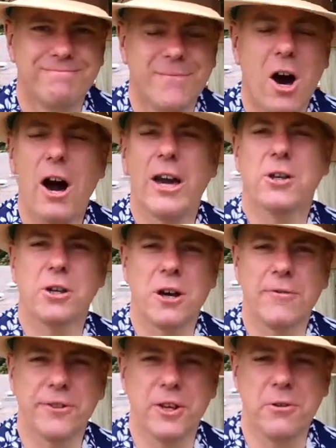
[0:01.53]
Hi, good
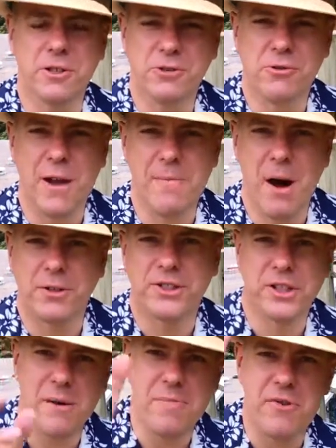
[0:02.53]
afternoon, it's Graham
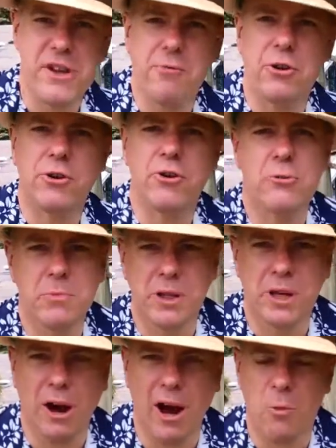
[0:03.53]
Martin. I'm the
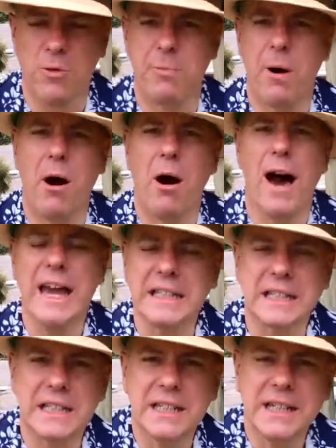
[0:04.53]
recruitment guy with part
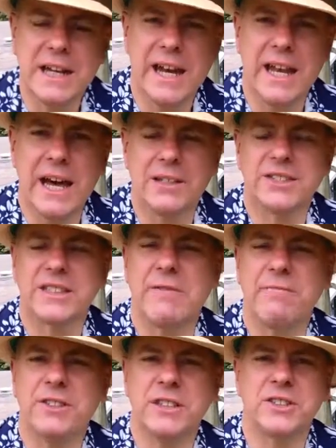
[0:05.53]
8 in our
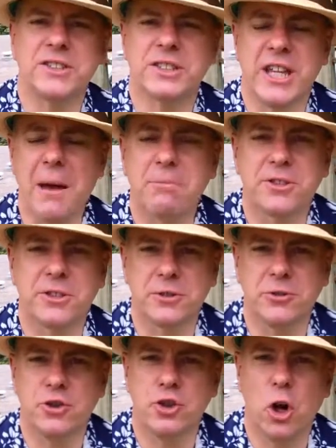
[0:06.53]
17 steps
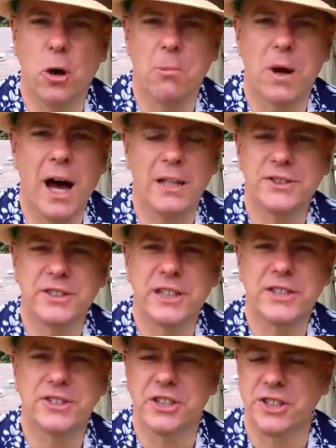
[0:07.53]
to job
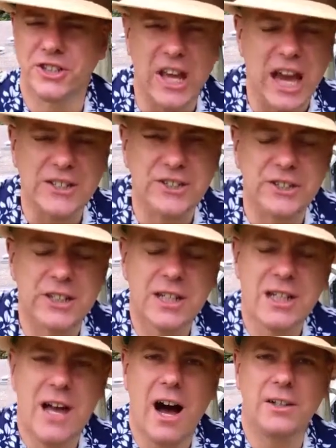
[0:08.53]
hunting success.
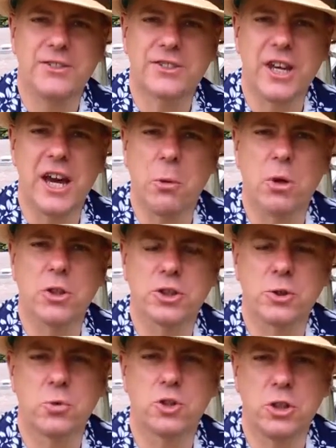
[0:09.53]
And today I want to
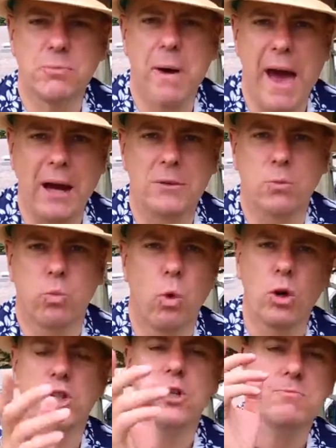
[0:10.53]
talk to you about
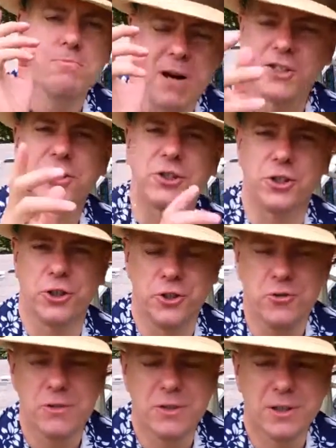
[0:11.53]
what you must
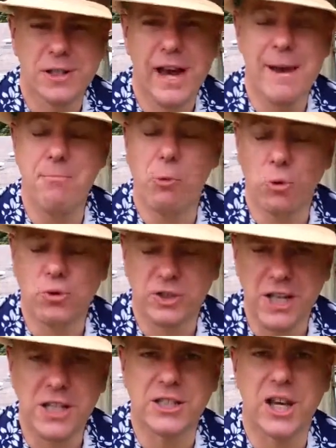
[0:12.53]
do in more
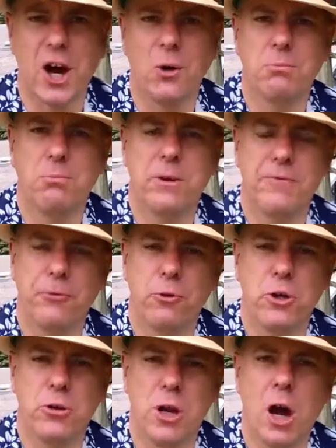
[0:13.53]
detail before
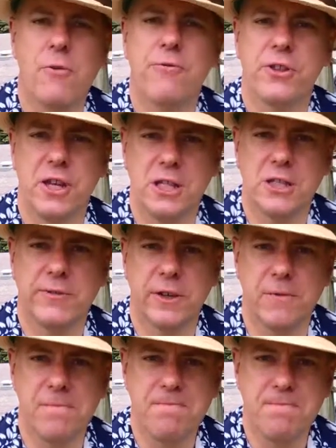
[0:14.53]
you go for the
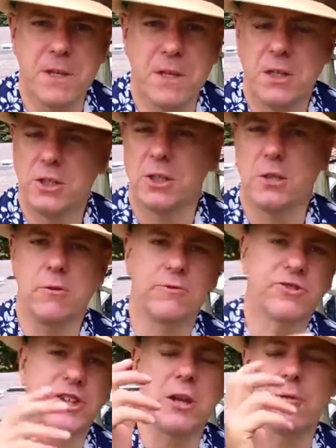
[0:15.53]
interview. So you've
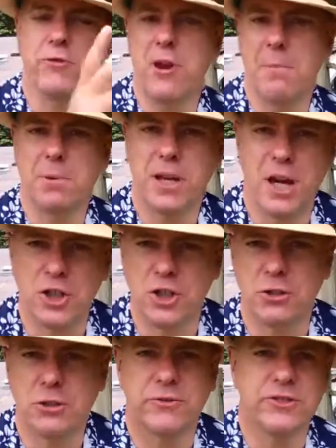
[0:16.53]
sent off your
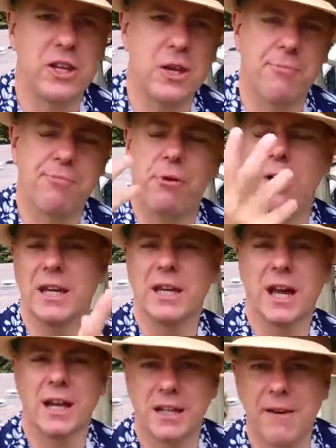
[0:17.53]
application, you've sent your brightly
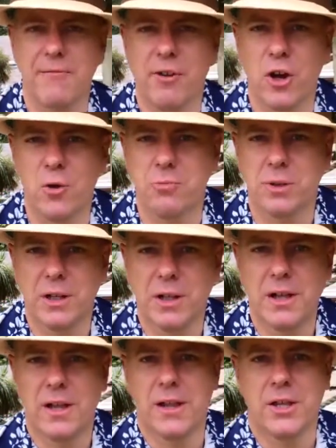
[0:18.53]
coloured envelope,
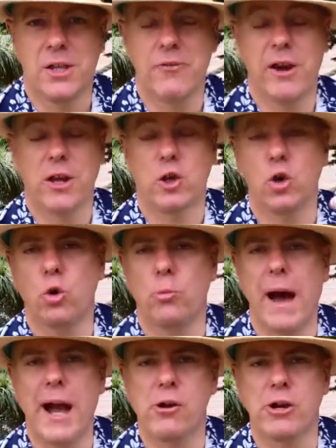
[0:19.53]
you've had a call
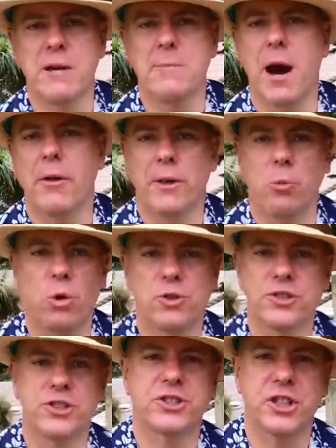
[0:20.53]
back or an email, they
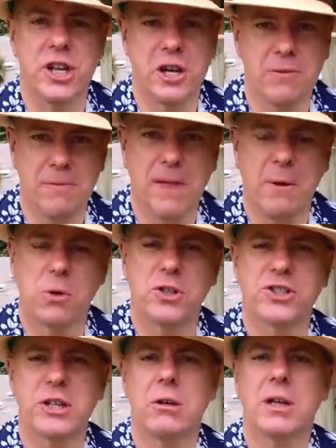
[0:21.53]
want to see you. And they want to
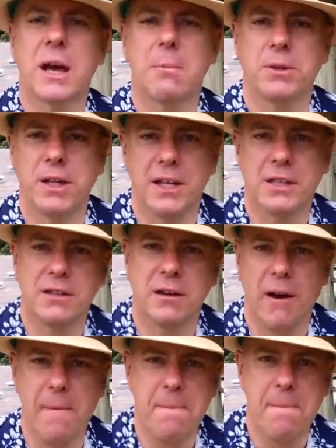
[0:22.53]
see you in a couple of days'
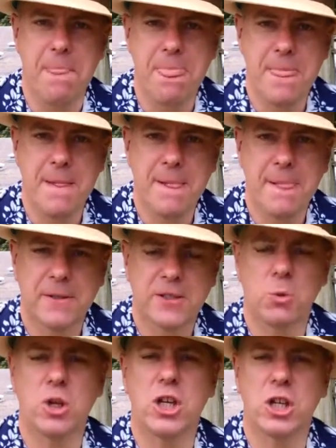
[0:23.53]
time.
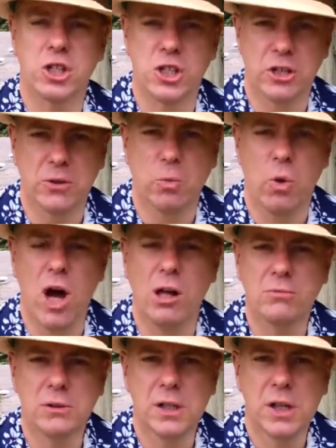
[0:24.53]
So what are you going to do? Well,